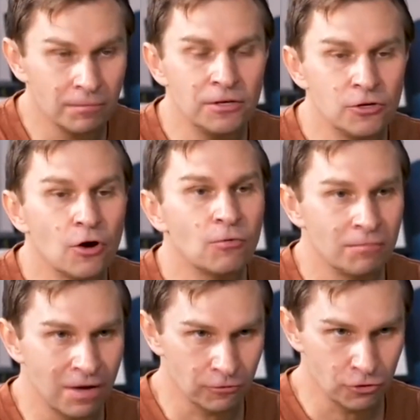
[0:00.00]
I mean, you don't
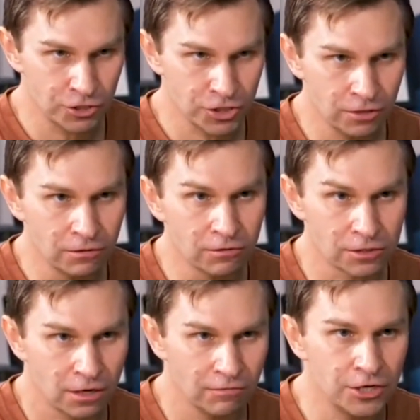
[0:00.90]
want malnutrition
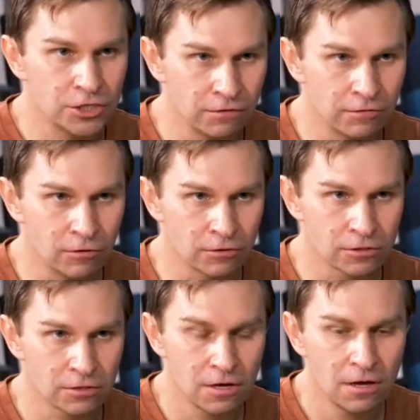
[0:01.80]
or starvation, of
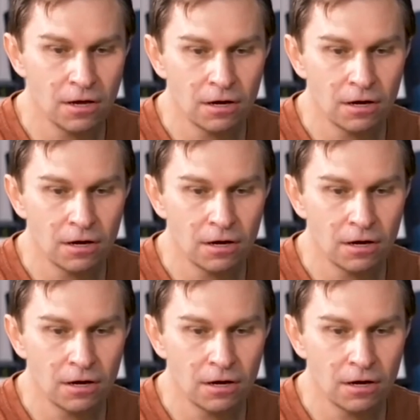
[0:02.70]
course,